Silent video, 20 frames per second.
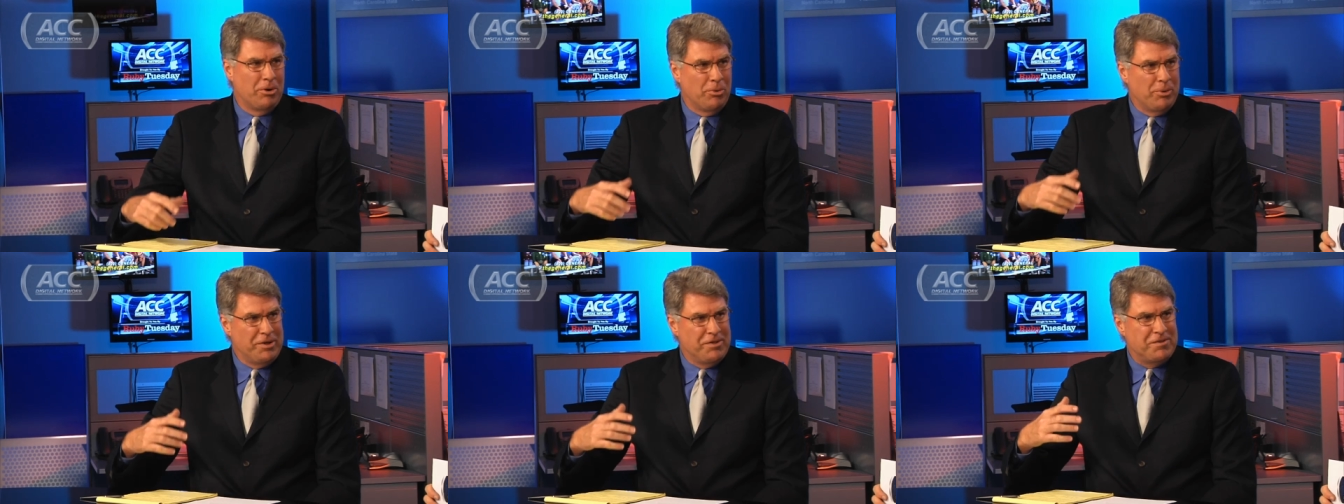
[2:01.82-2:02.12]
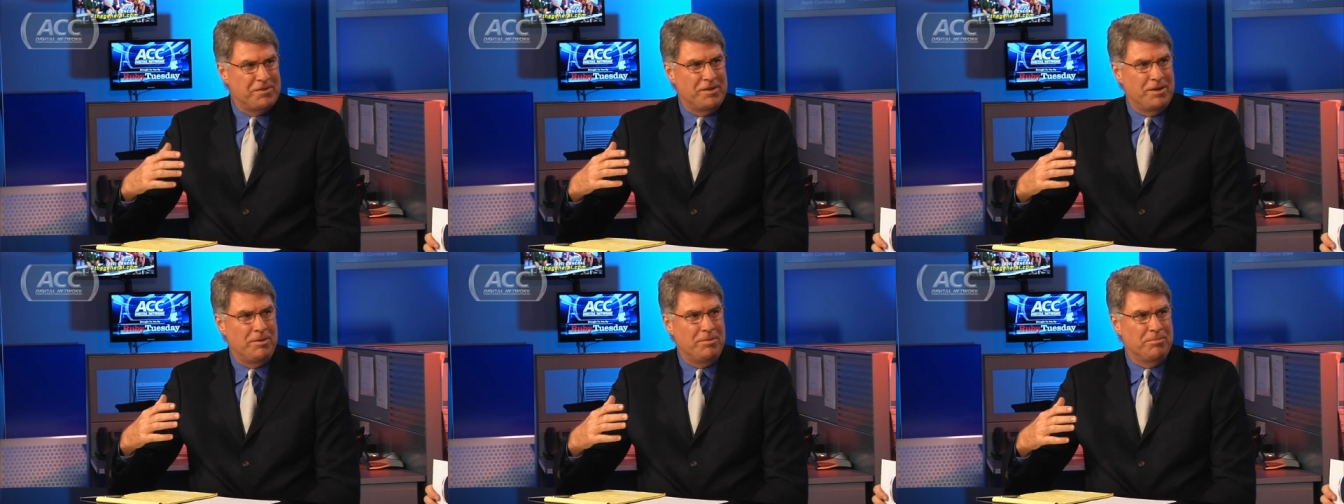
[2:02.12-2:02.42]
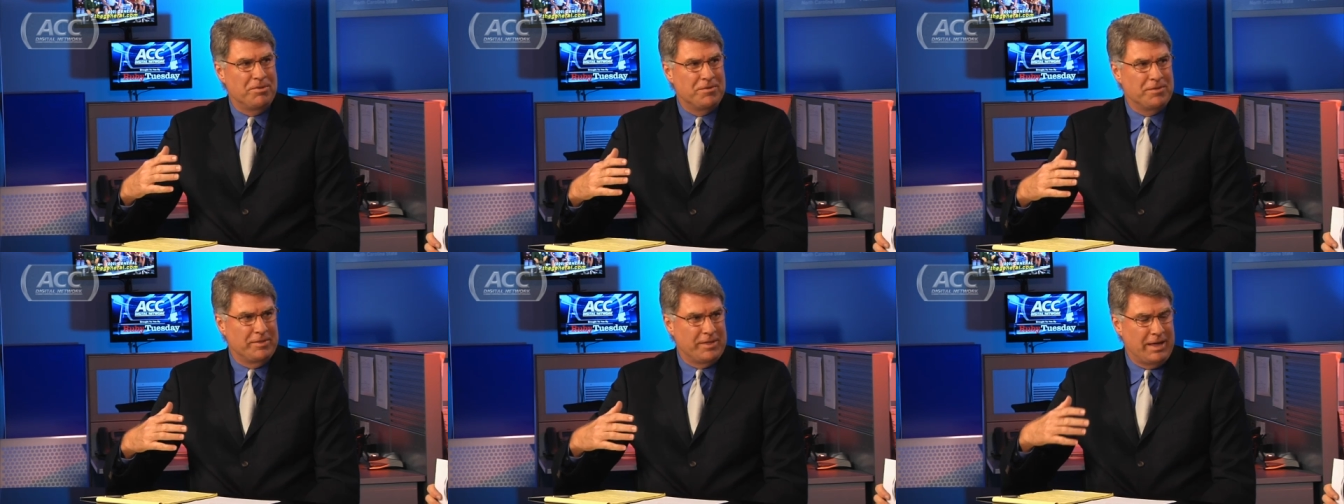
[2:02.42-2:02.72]
always
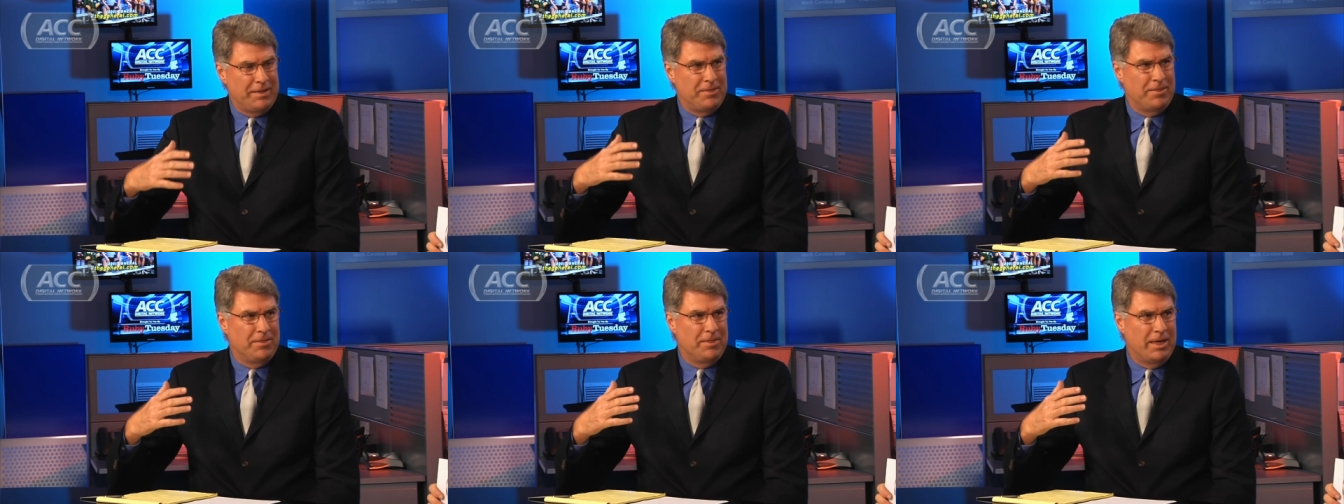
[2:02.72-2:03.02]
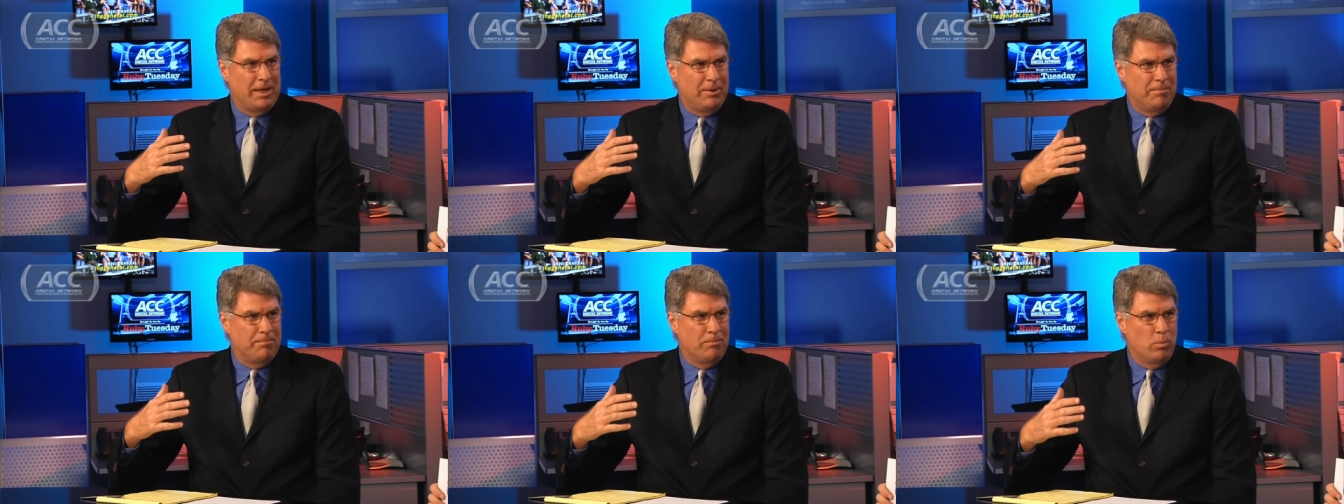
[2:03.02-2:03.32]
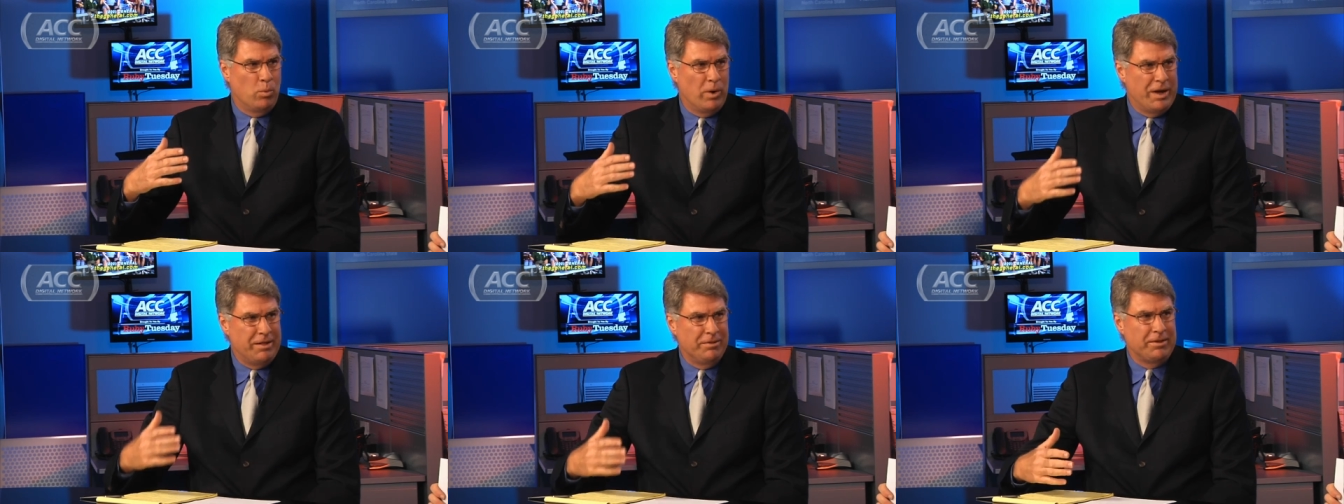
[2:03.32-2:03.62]
seems that they
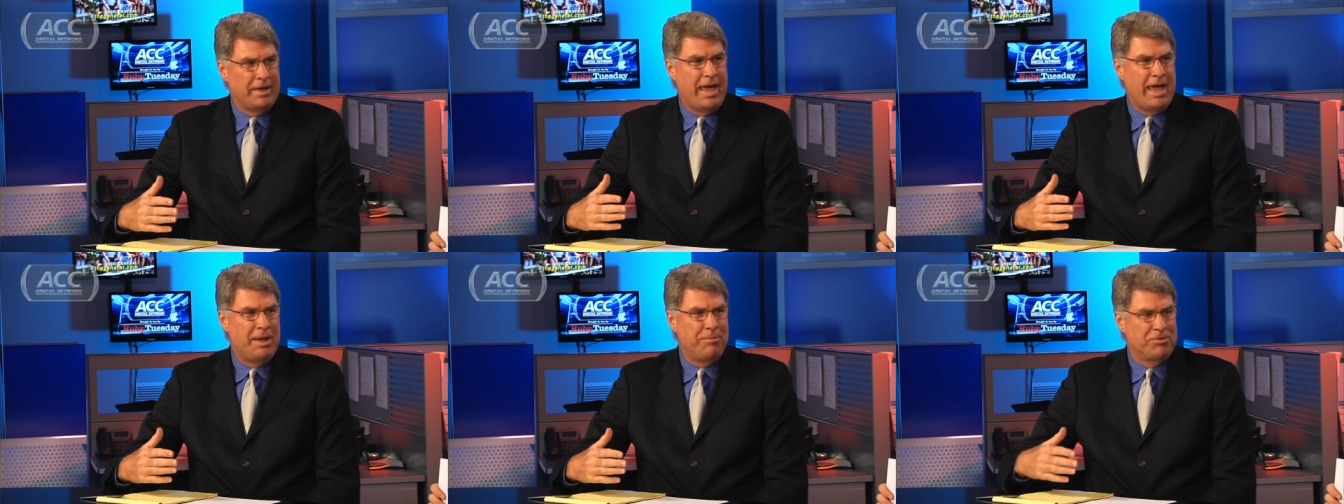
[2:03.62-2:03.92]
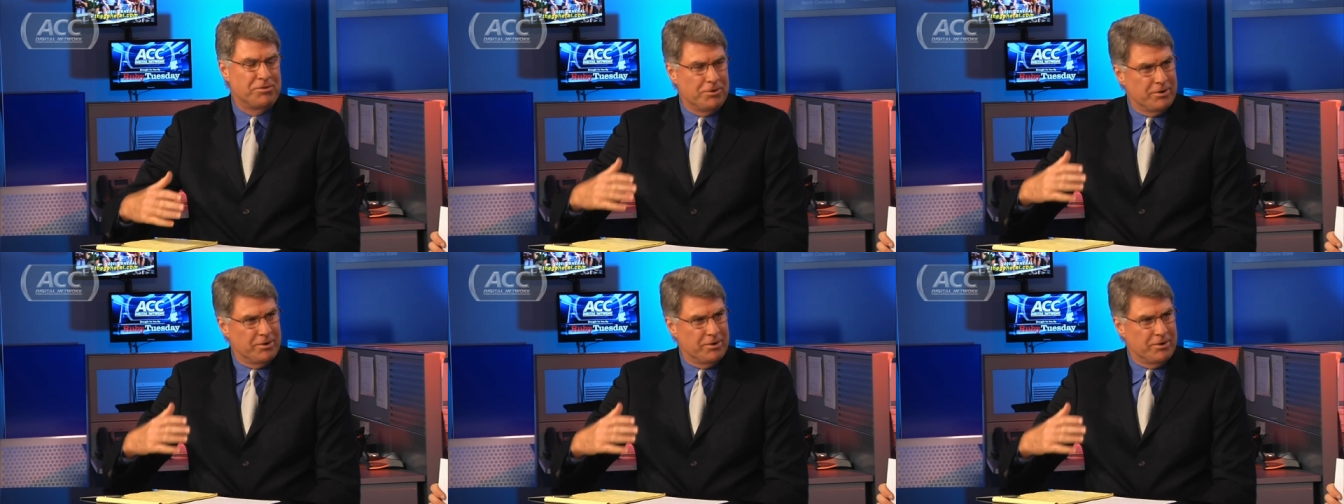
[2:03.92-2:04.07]
win games